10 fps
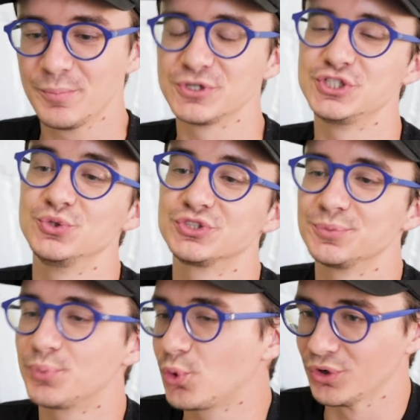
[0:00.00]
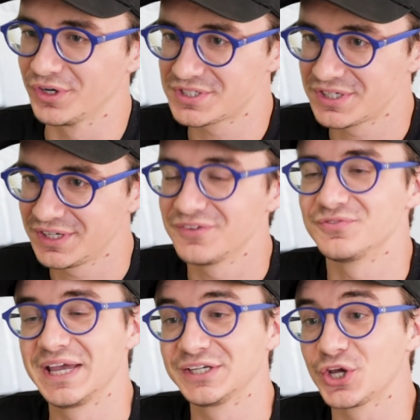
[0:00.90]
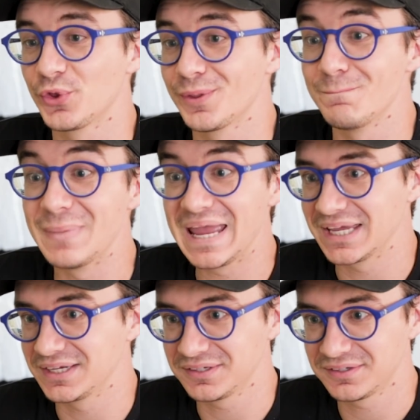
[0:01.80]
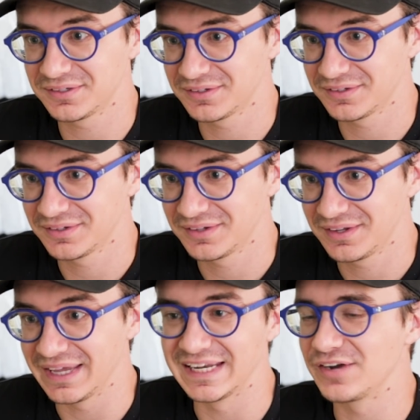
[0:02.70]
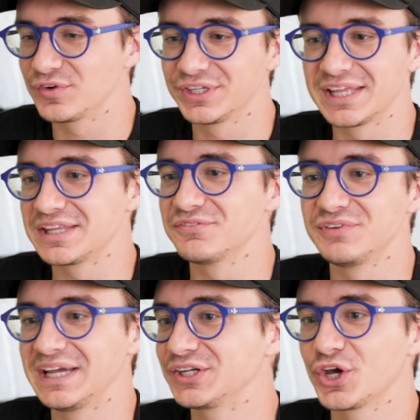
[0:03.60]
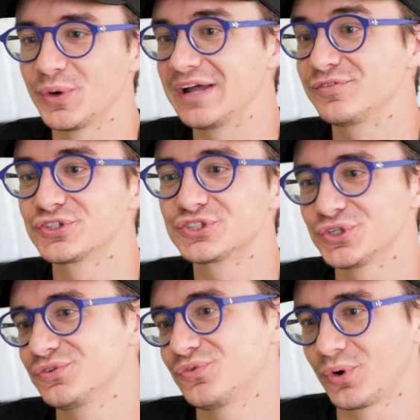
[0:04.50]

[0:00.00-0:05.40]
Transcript: But do you support Van Gogh the man and everything that Van Gogh ever stood